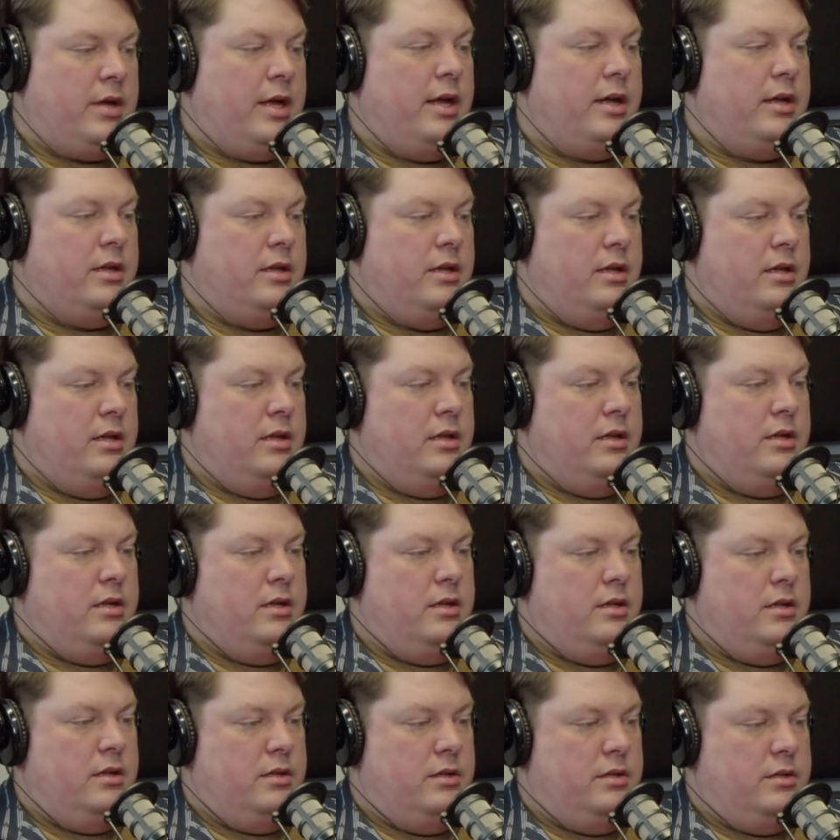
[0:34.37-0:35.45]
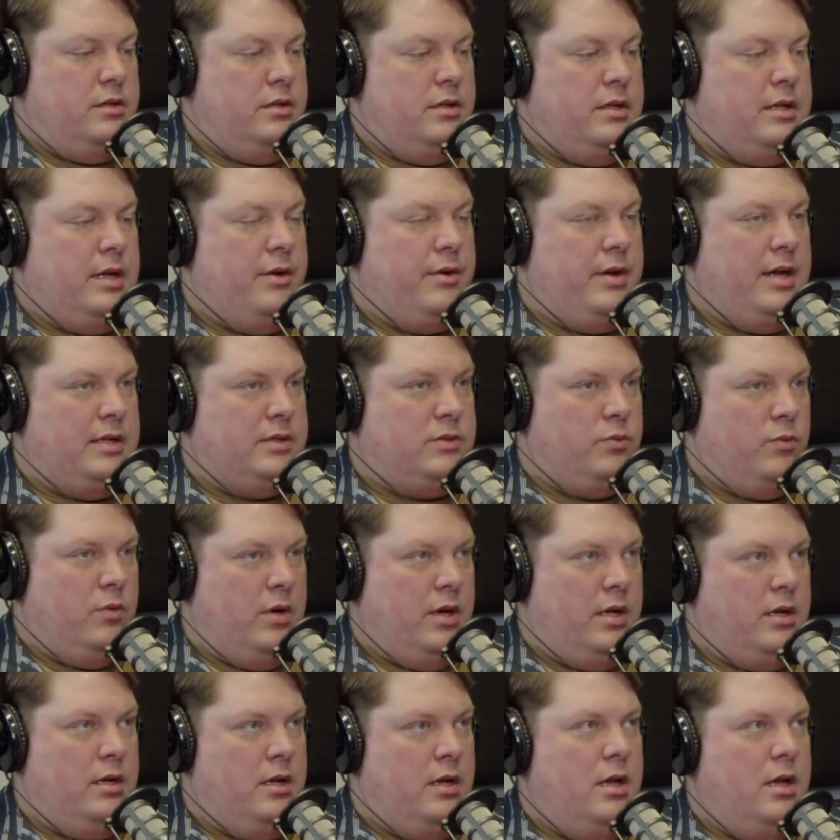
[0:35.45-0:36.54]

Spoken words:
Mm-hmm. Hobby used to have 2, now it has 1.